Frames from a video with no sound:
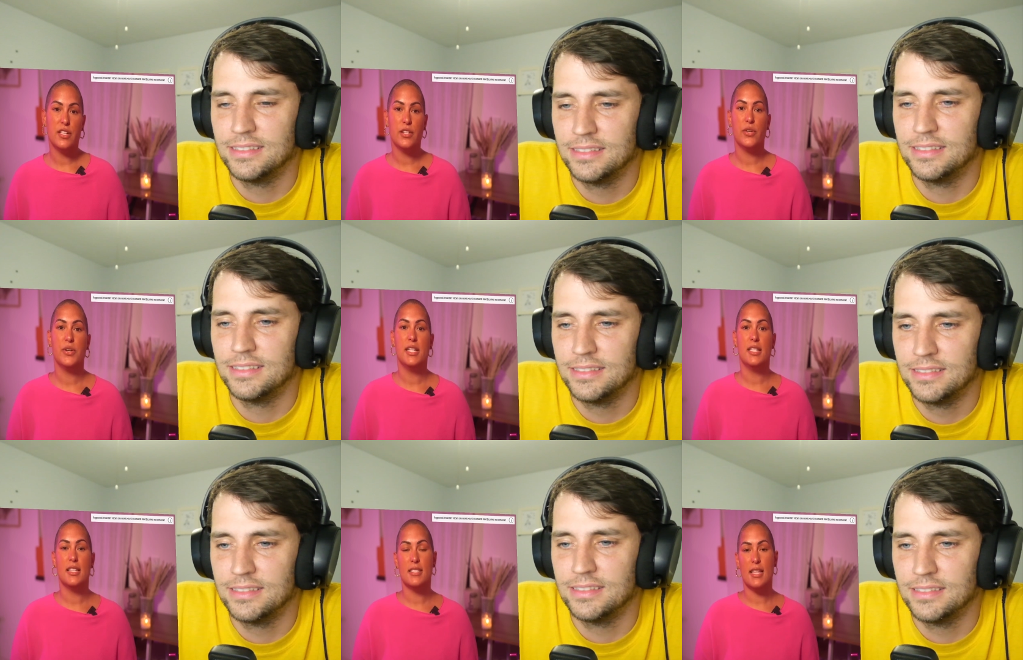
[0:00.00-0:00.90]
Speaker 1: video,
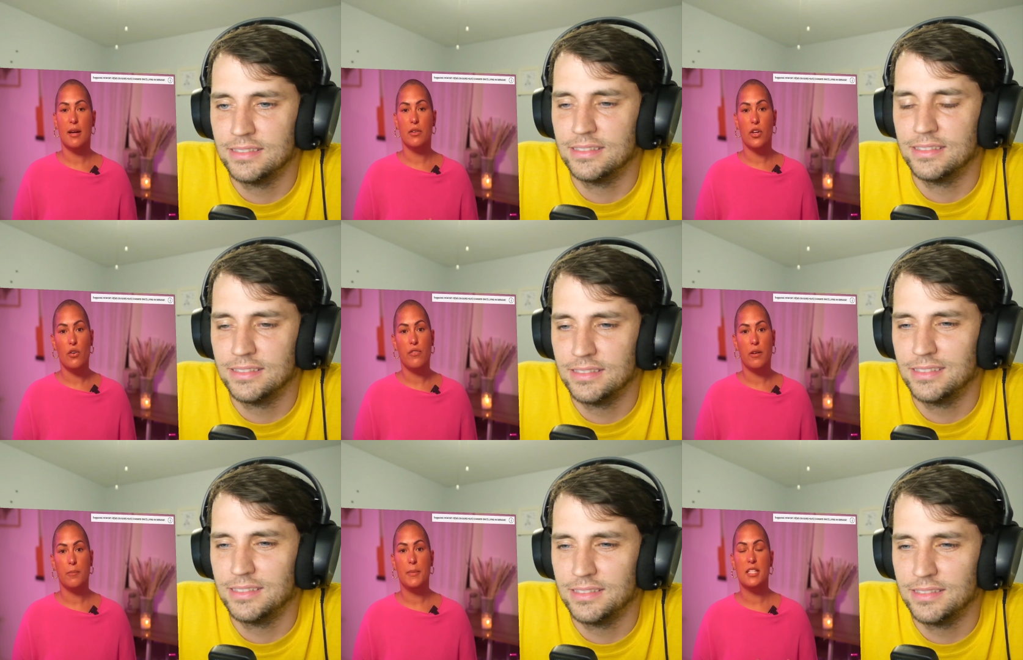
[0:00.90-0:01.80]
and it is that
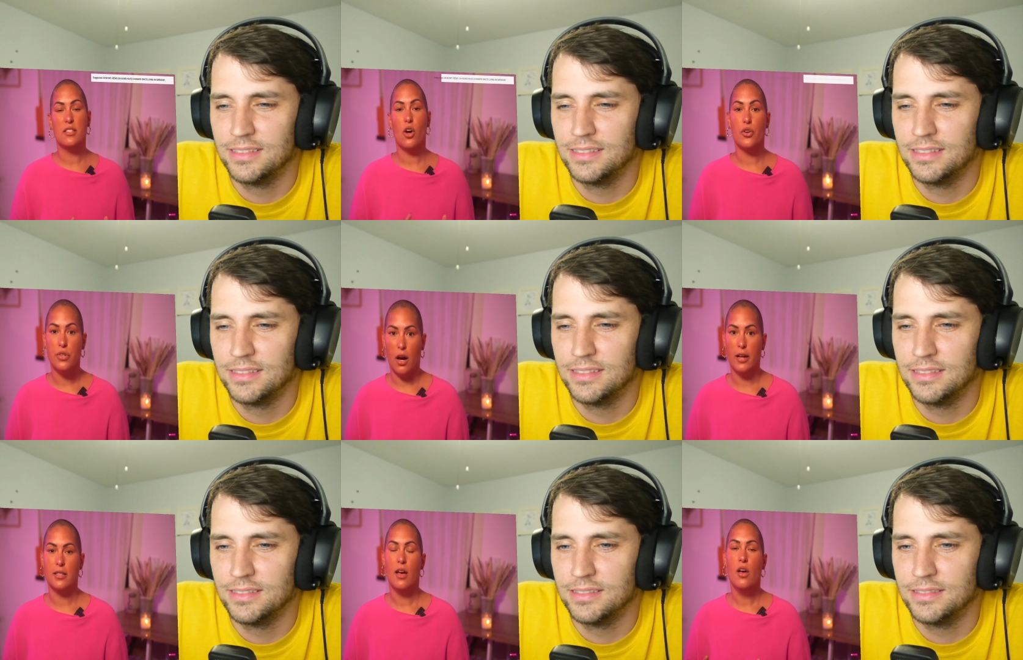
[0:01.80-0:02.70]
GoFundMe's are
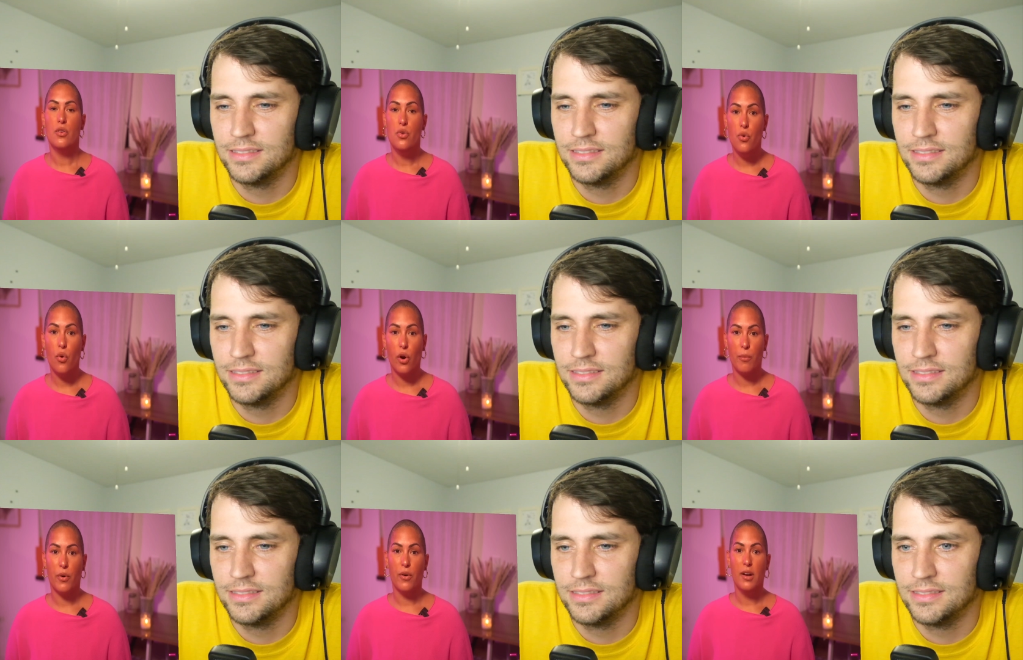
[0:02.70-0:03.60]
not
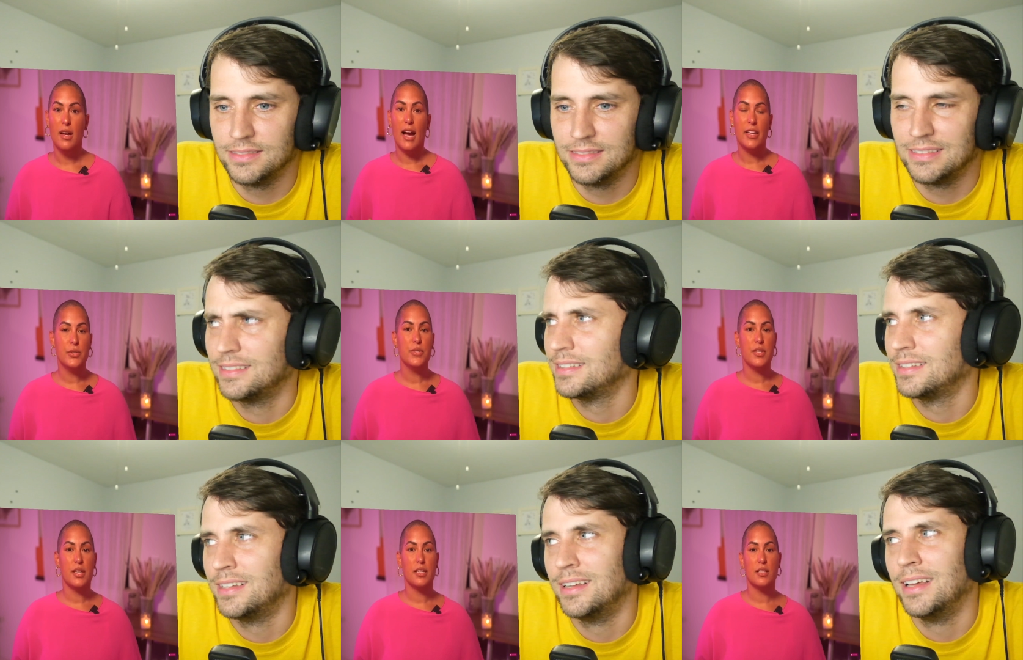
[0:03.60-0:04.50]
normal. I used
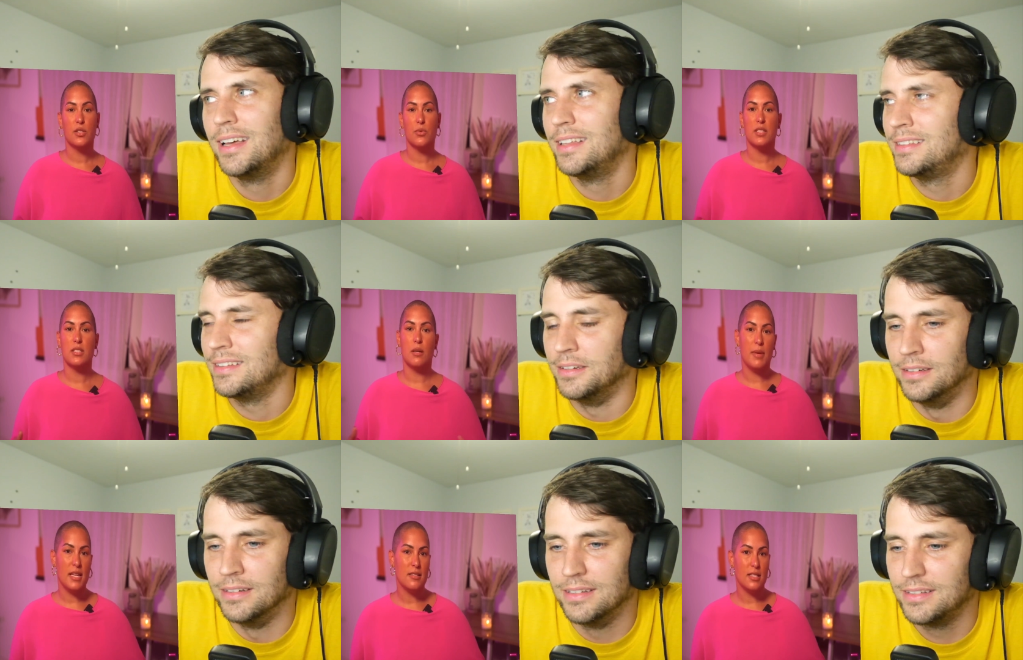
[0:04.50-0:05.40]
to think this was Dude, an
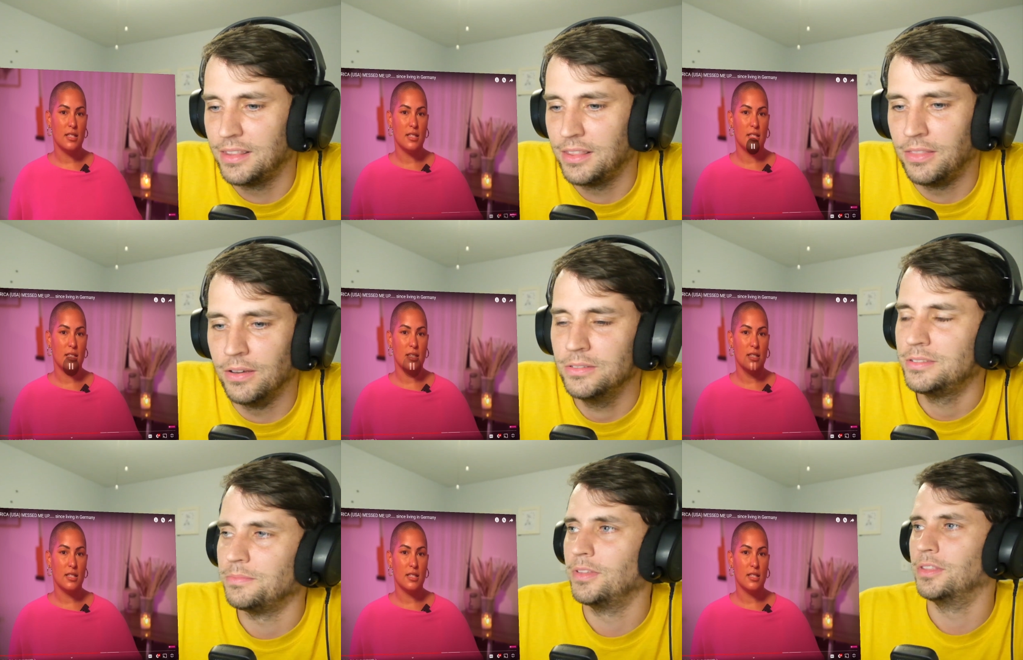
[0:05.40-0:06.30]
amazing.
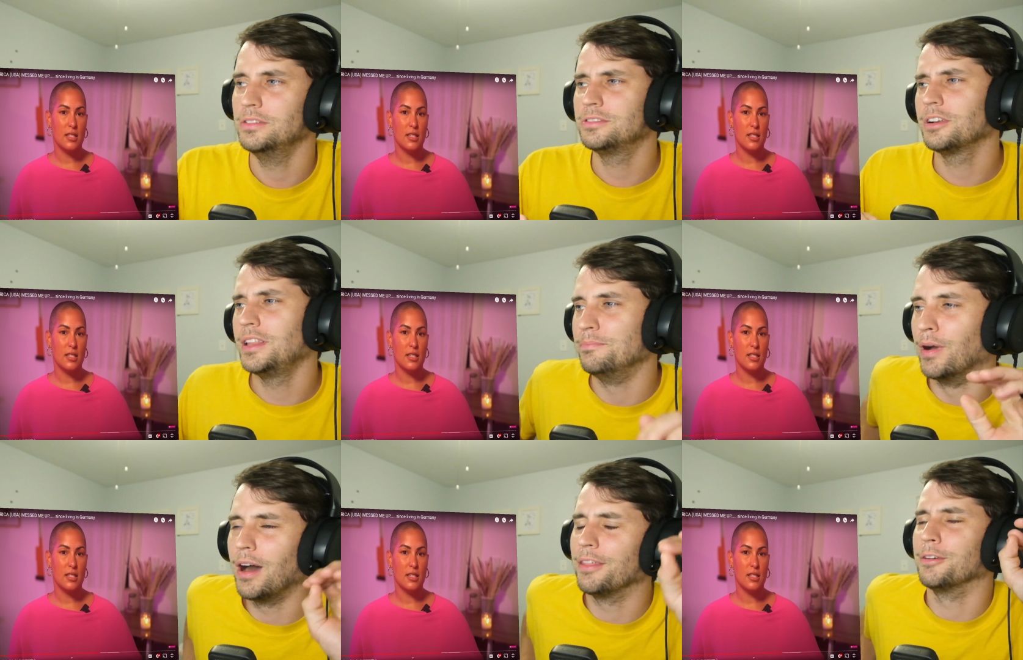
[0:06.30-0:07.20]
Speaker 2: Those those really
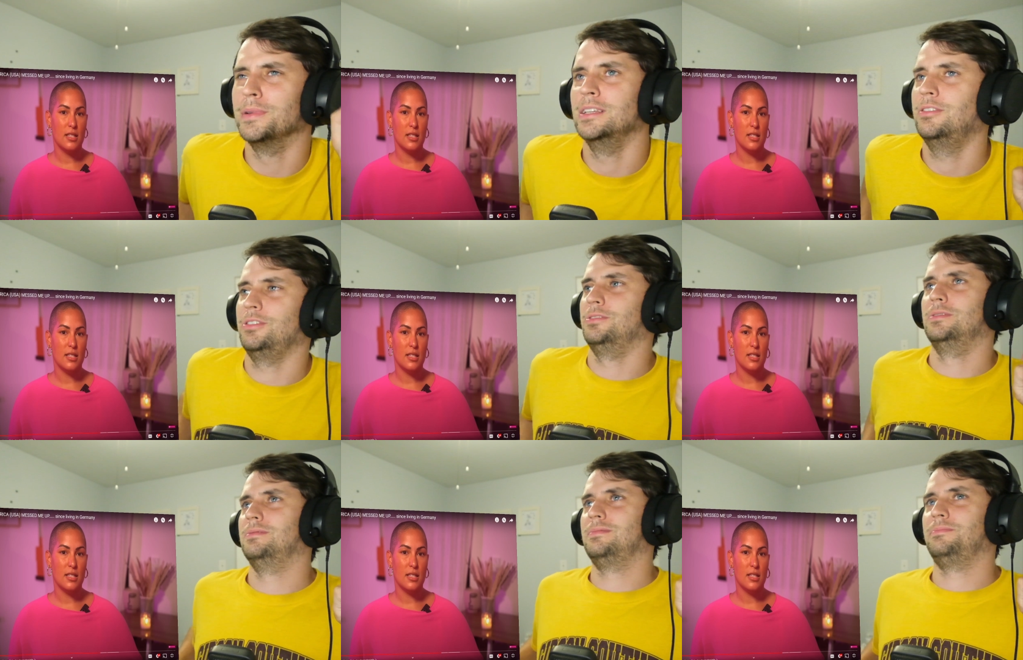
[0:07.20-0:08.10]
bother me too.
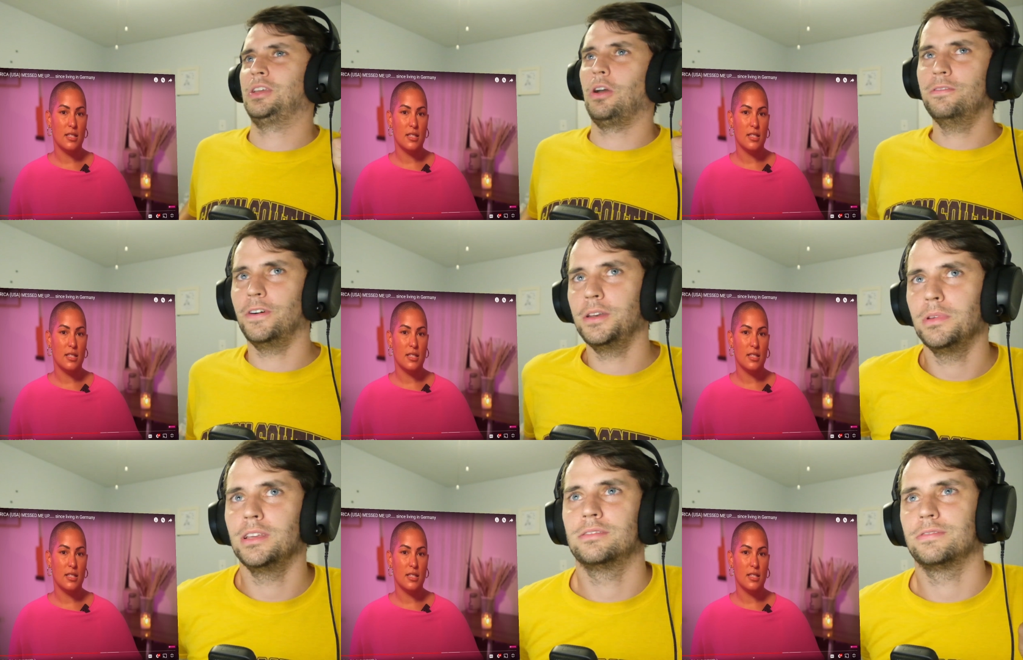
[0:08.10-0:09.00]

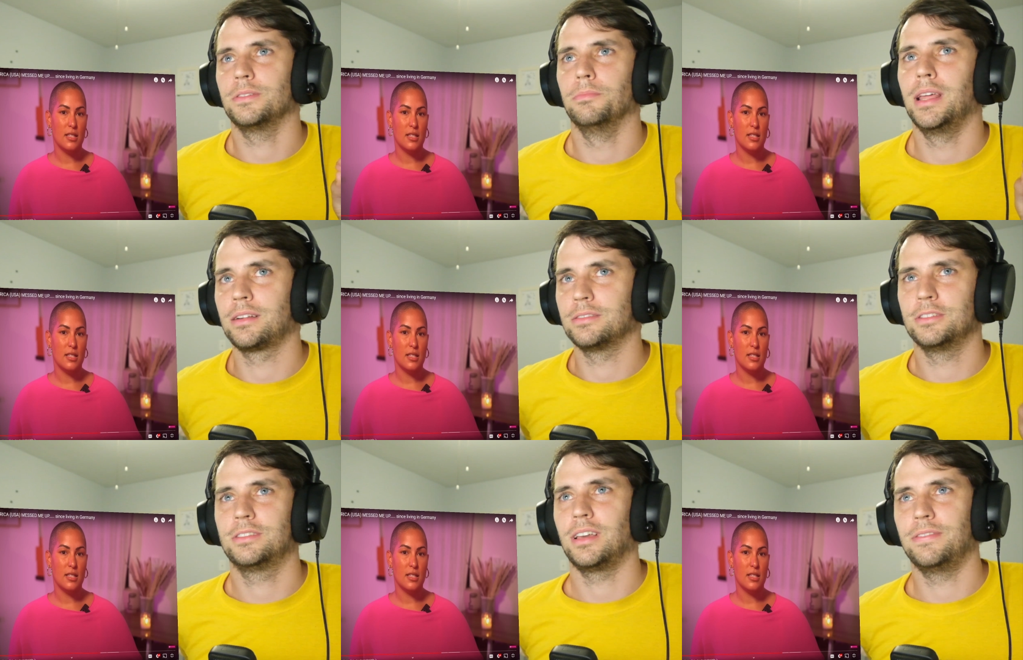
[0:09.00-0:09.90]
GoFundMe's for medical
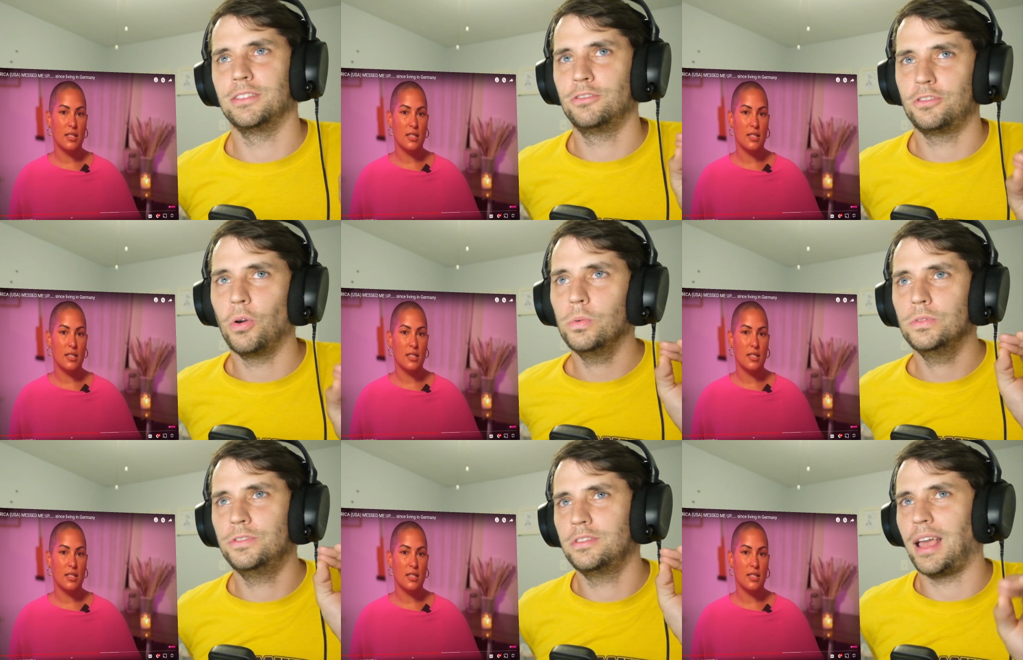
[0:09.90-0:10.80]
stuff. It's so
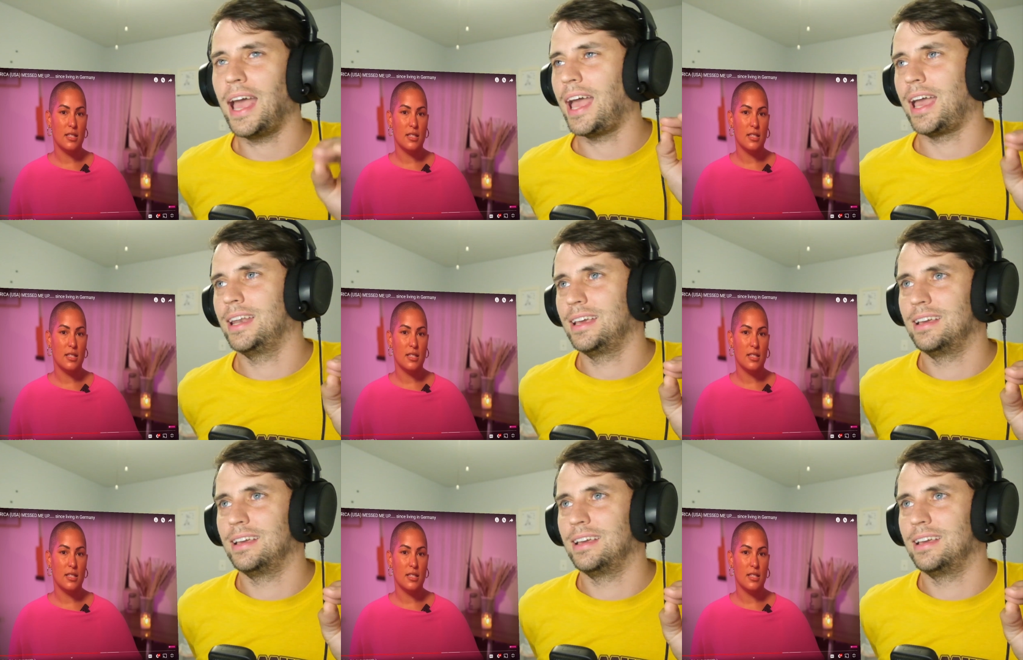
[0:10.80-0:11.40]
sad